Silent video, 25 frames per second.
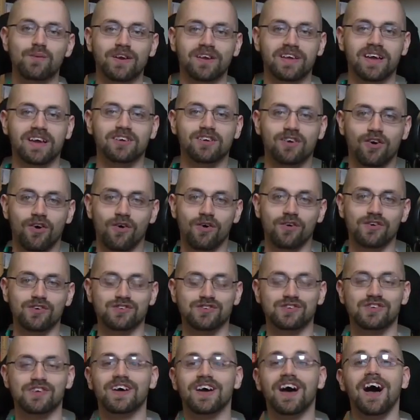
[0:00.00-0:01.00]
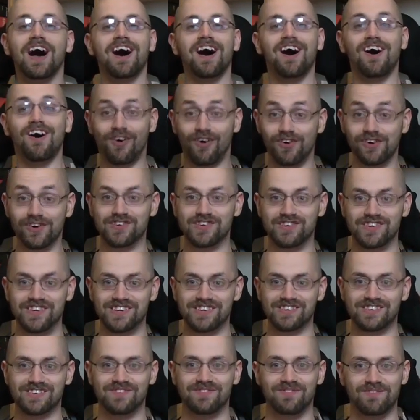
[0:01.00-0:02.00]
what can cause
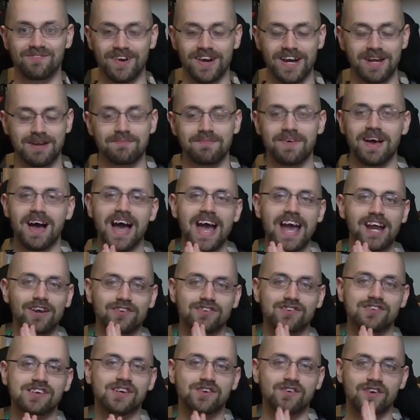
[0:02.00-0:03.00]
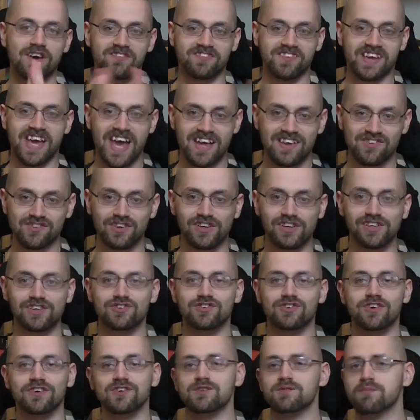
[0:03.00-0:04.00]
hoarseness, right? I don't think you have cancer,
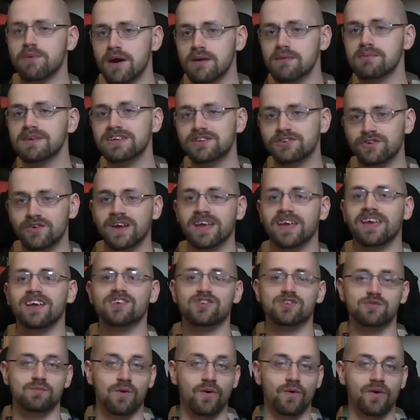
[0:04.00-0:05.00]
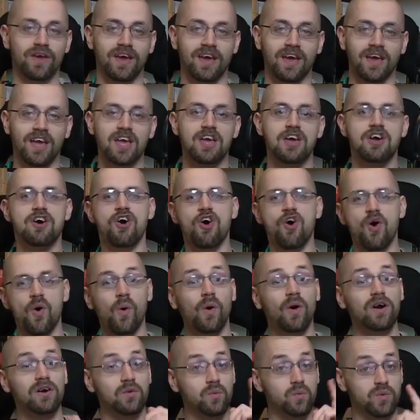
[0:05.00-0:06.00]
so it's probably drinking, smoking,
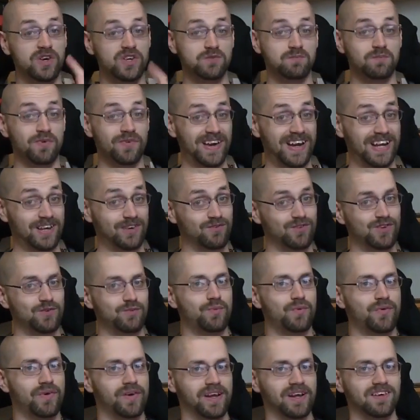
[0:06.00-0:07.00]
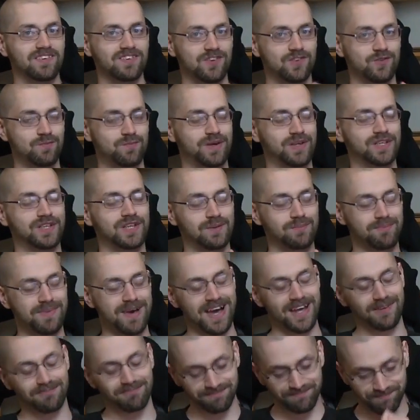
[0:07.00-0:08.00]
or whispering. Whispering is especially
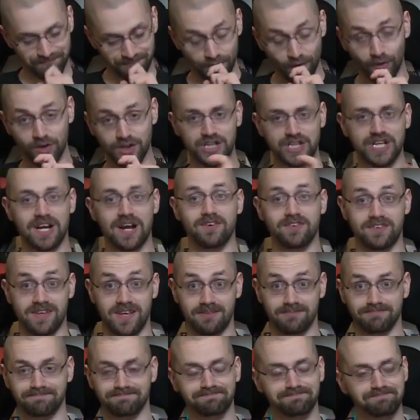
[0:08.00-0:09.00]
bad. Or shouting.